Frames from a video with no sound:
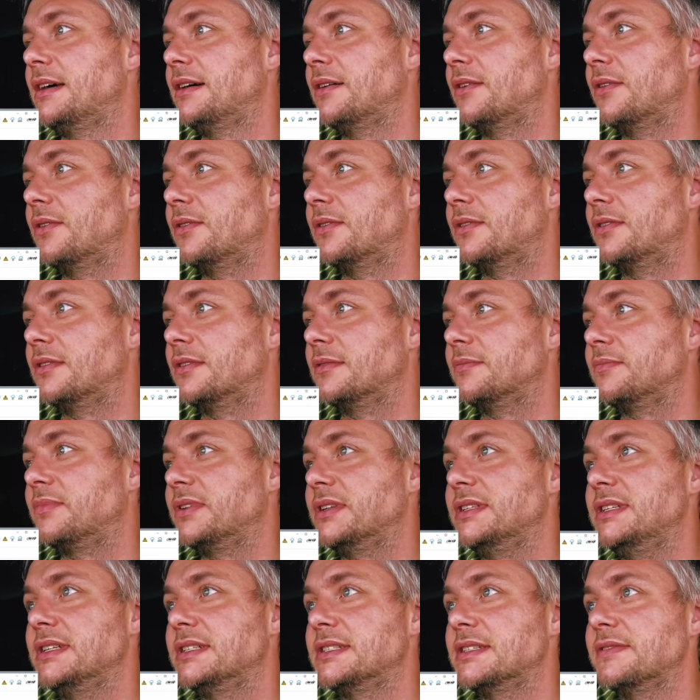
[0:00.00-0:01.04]
or
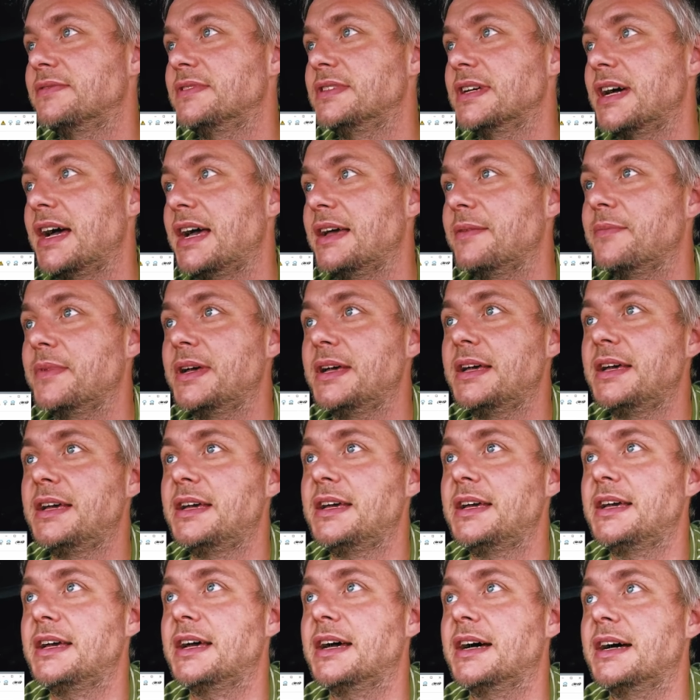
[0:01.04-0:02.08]
predictive time.
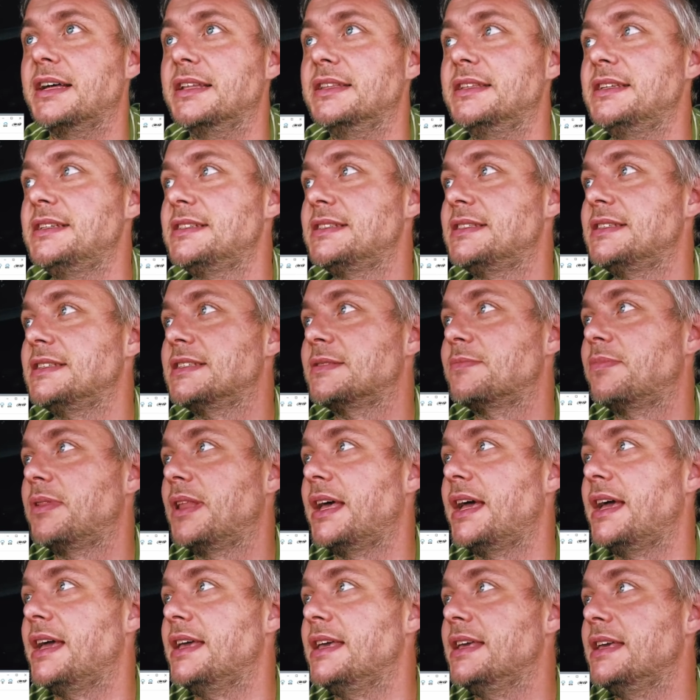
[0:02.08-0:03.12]
This
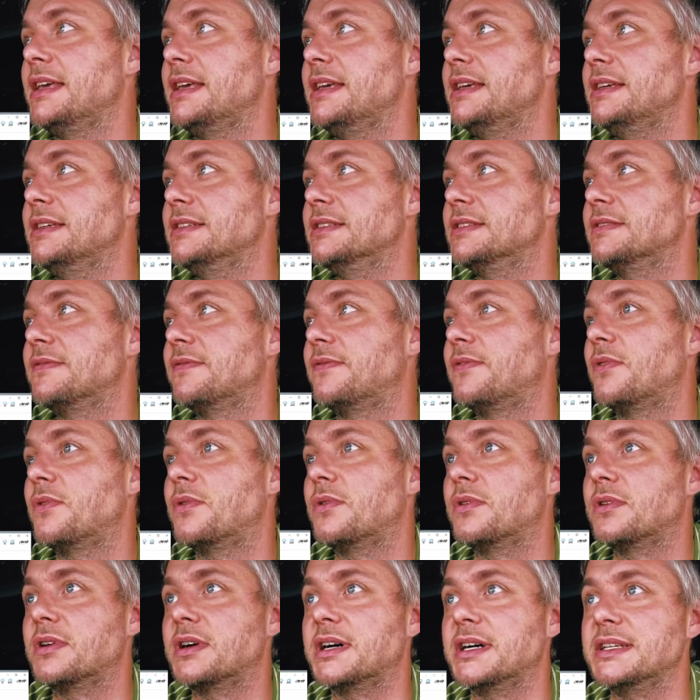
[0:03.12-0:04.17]
display is
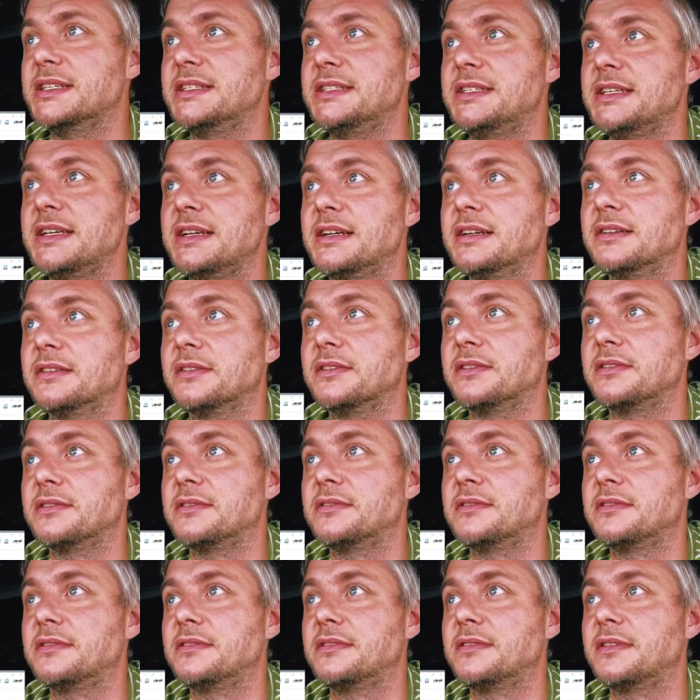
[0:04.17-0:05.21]
for a single
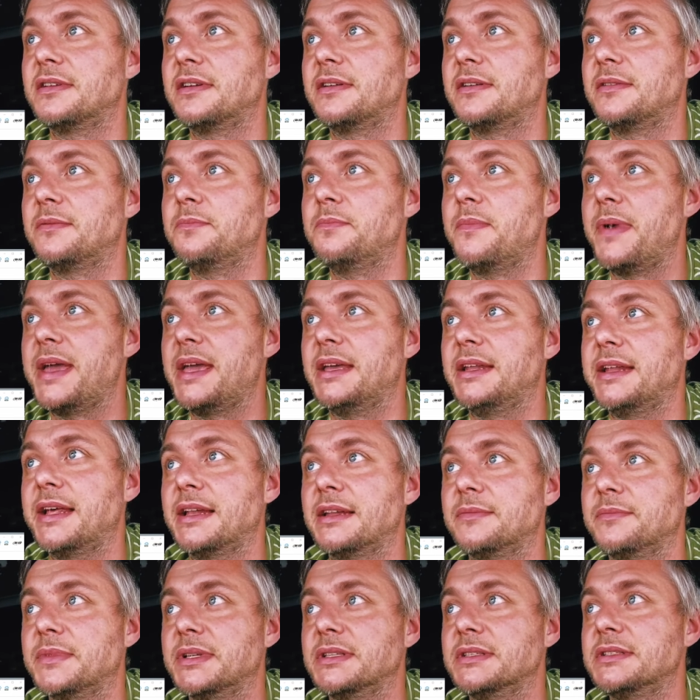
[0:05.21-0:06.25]
main
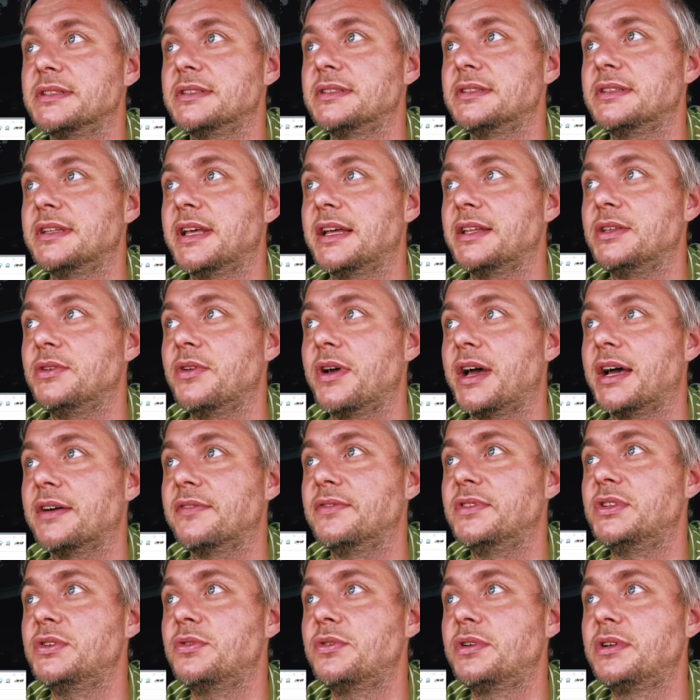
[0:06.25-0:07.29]
element. Then you
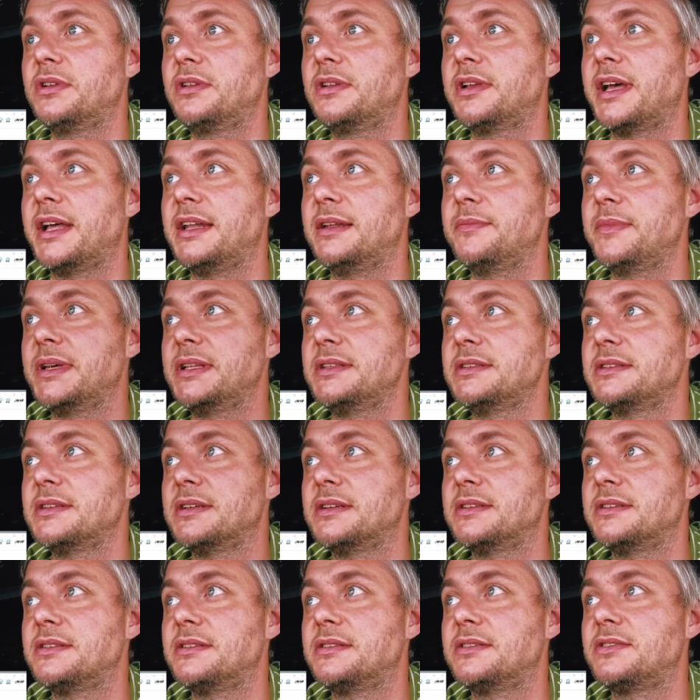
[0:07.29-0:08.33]
have dual element,
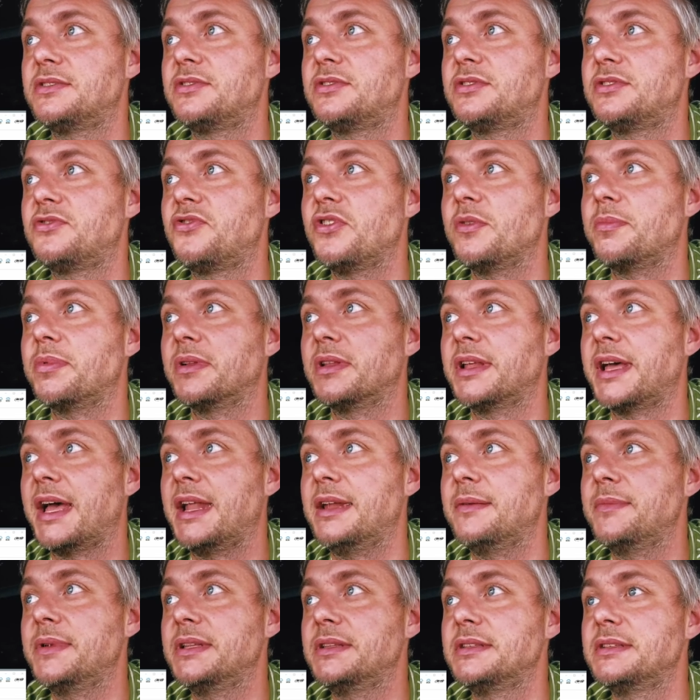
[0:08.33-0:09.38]
triple
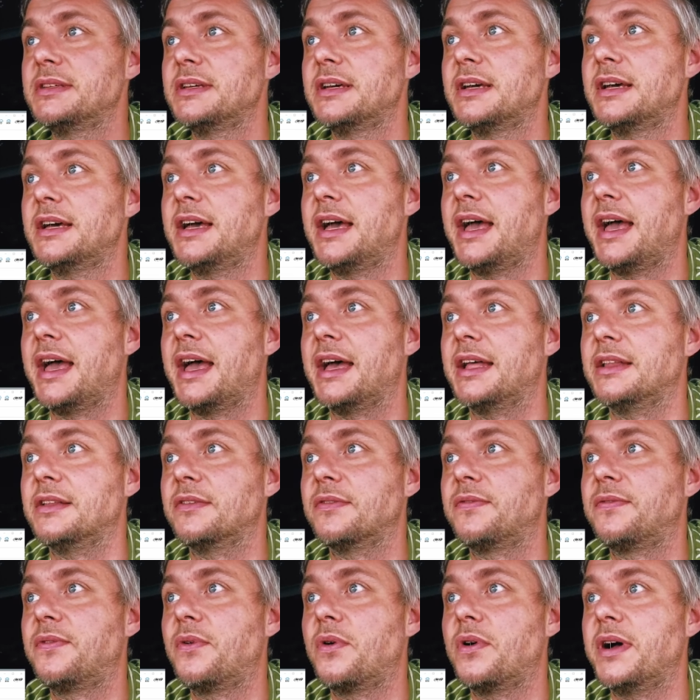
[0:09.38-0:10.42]
element, and
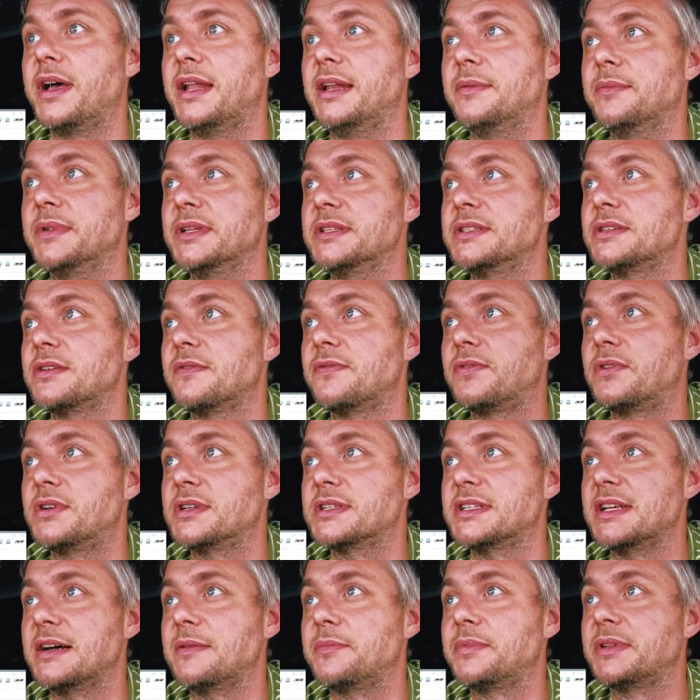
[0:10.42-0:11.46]
4 elements. So for
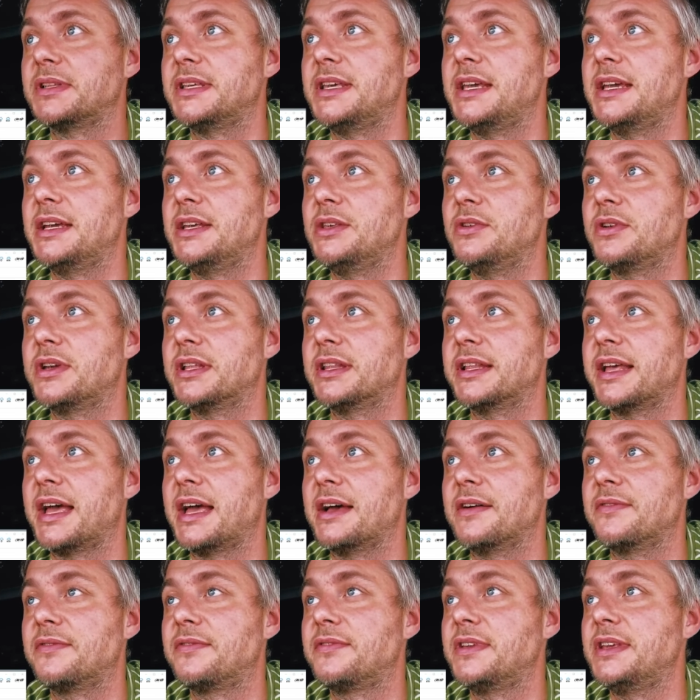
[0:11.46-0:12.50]
example, here you can
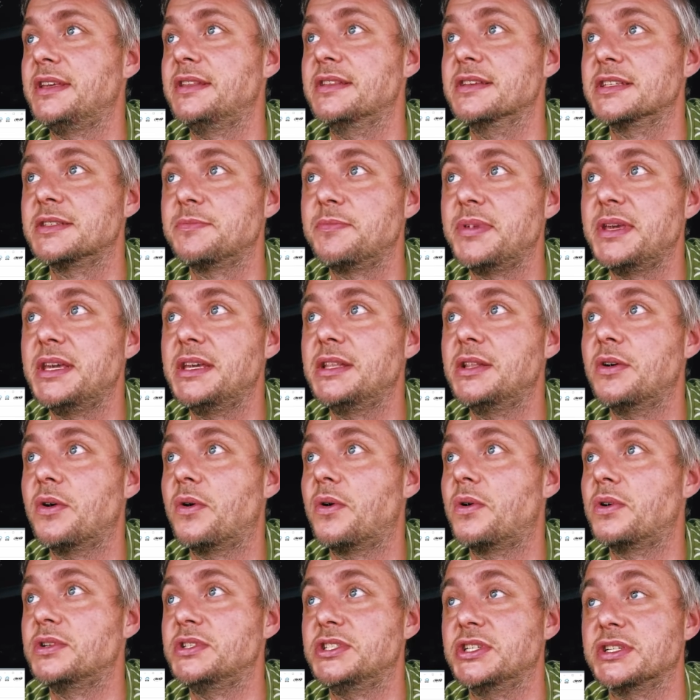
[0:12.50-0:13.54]
have either speed
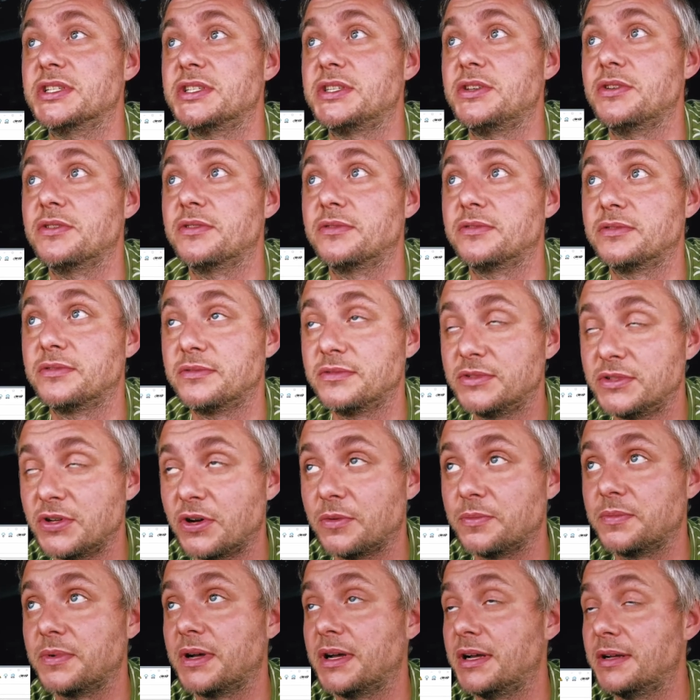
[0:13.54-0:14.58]
or just your
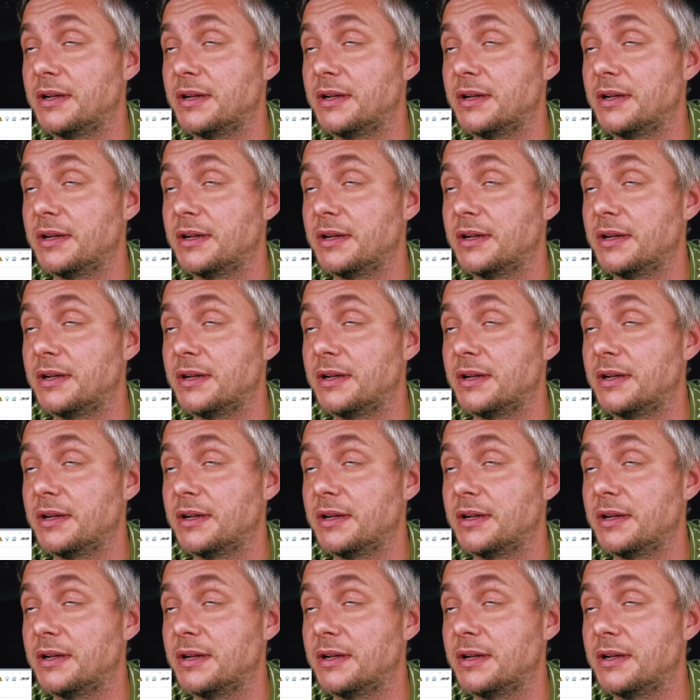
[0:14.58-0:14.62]
top,